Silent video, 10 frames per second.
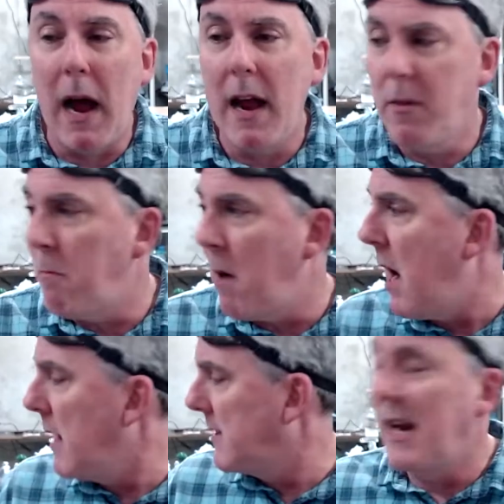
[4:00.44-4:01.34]
the
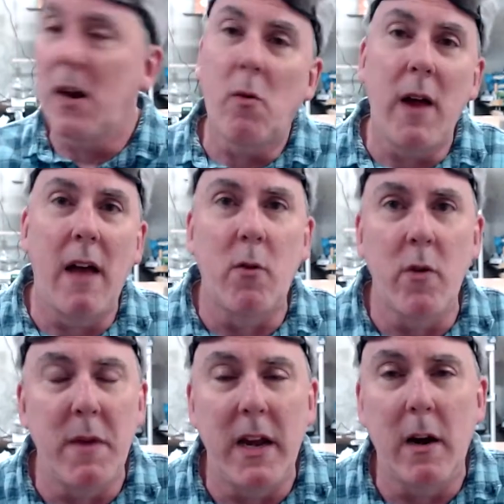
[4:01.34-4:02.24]
box, and I don't have it with
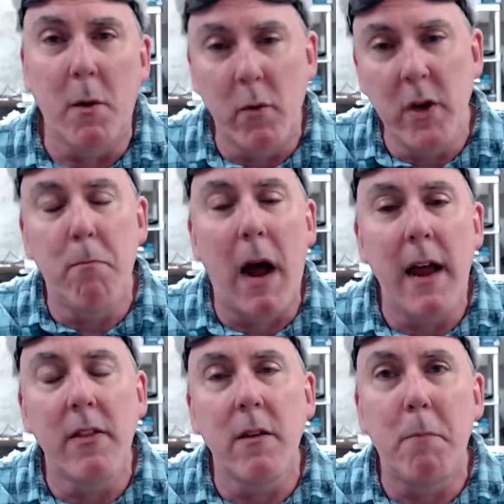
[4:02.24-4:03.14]
me here, but when you buy
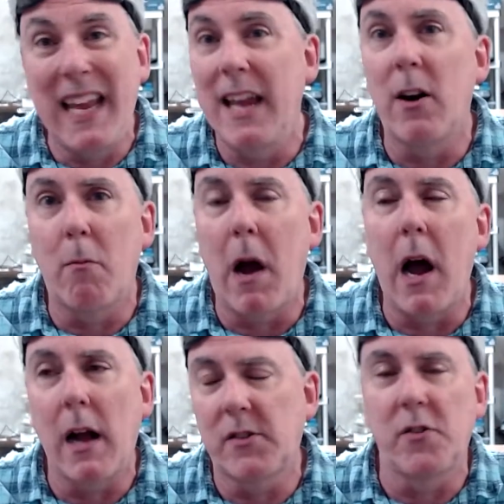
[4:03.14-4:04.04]
the beginner
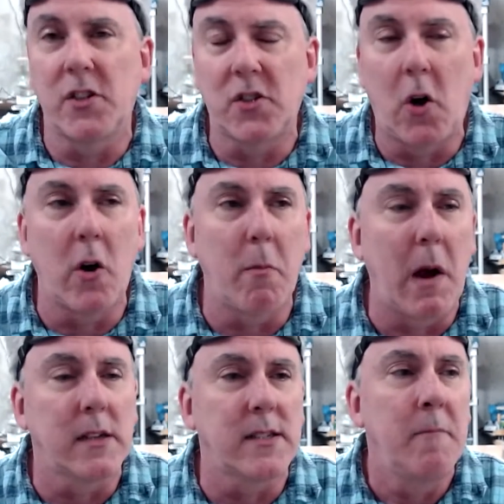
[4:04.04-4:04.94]
box or the starter
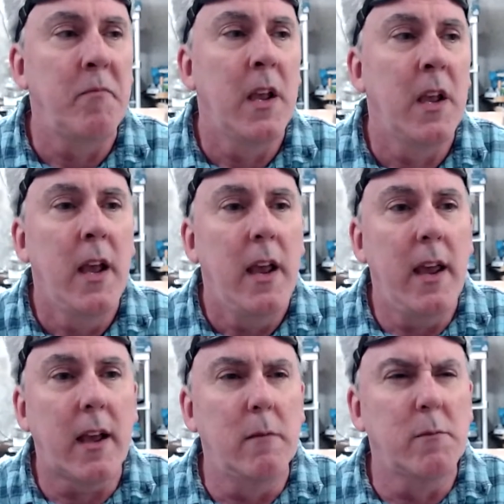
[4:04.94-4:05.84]
box, it
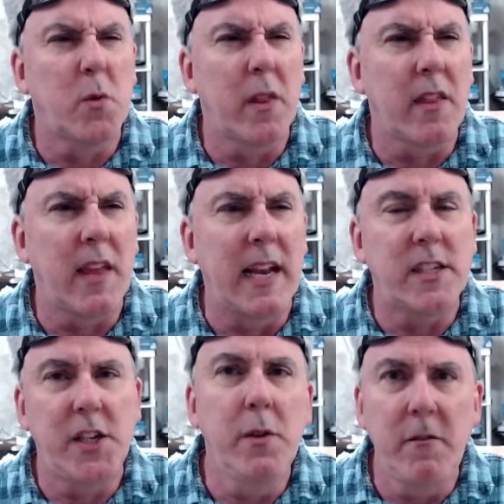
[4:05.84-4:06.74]
comes with, I think,
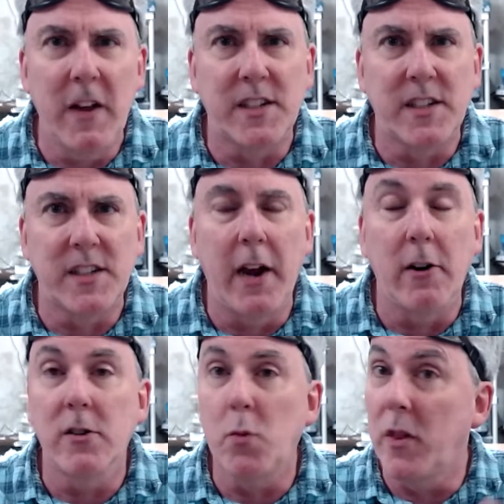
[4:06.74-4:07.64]
2
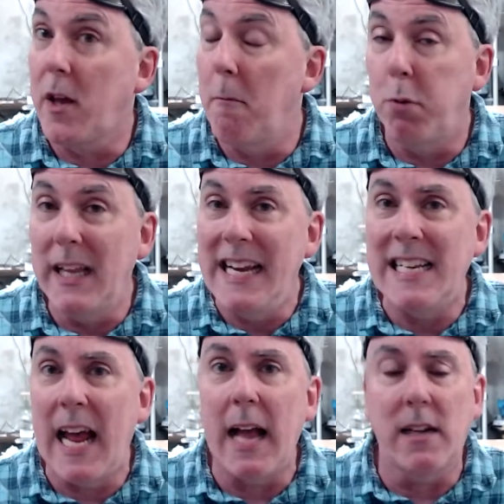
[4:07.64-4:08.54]
investigators with complete
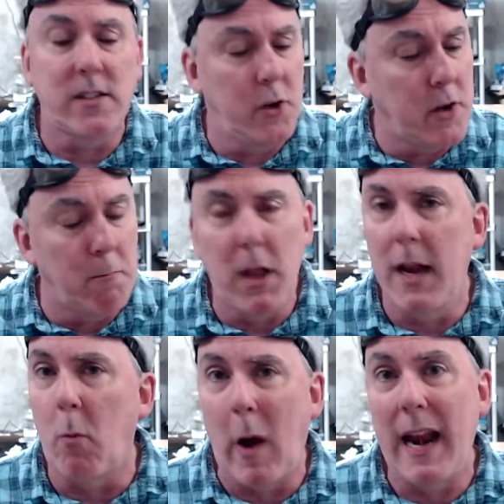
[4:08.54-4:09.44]
decks, so you can play
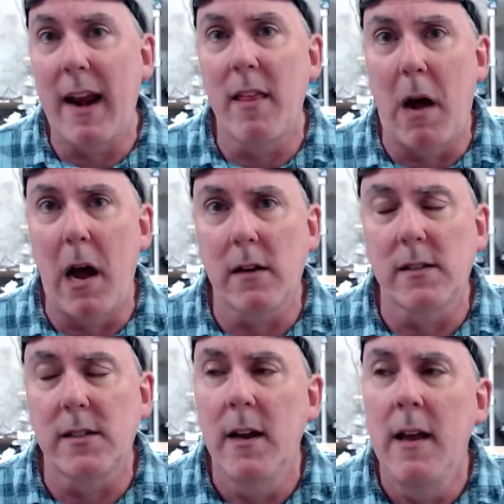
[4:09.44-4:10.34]
them right out of the
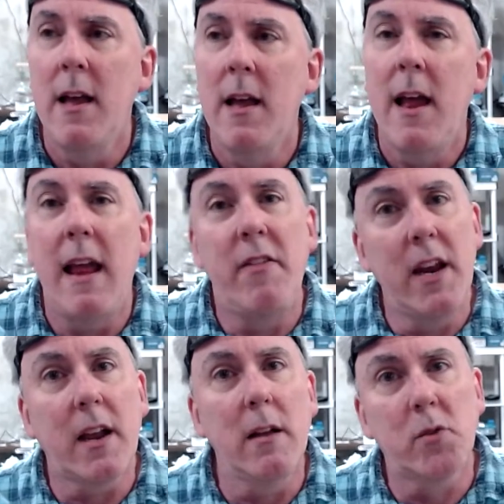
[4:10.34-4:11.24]
box. And then it
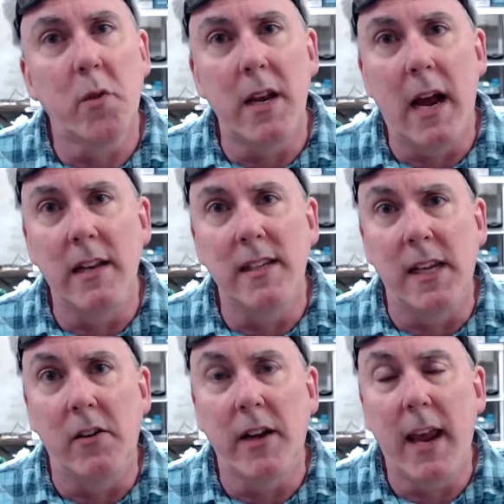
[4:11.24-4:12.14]
comes with the Night of the
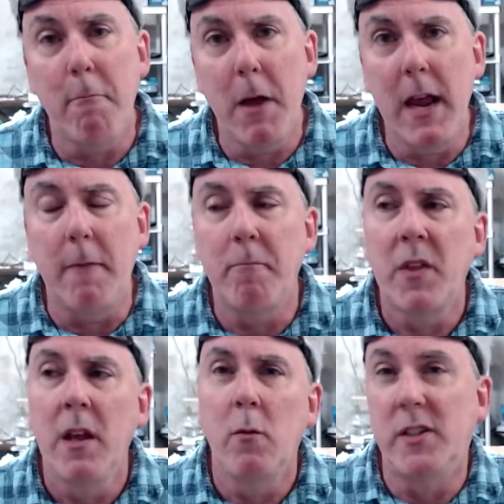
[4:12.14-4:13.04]
Zealot campaign,
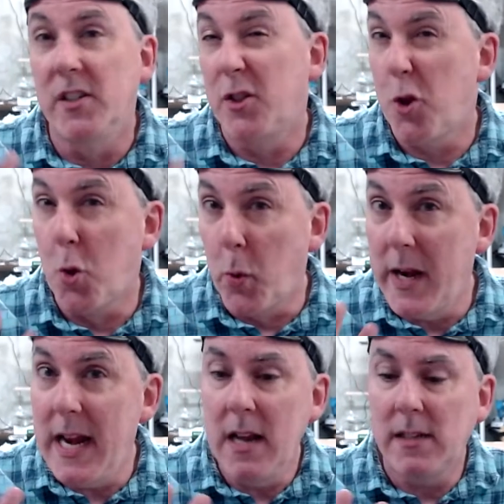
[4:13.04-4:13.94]
which is
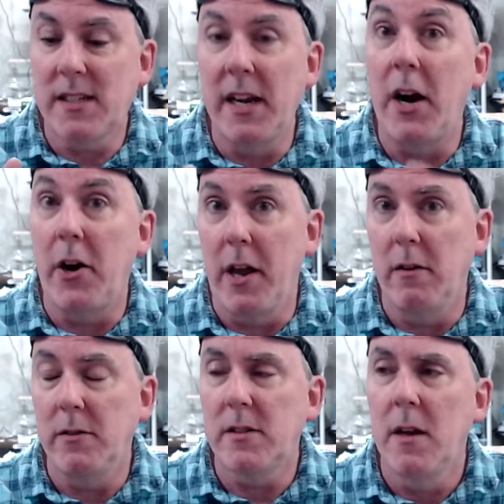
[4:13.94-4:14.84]
3 scenarios.